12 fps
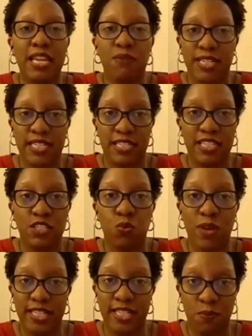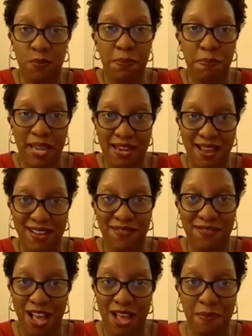reasons why someone may not
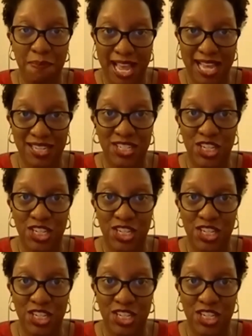have gotten back to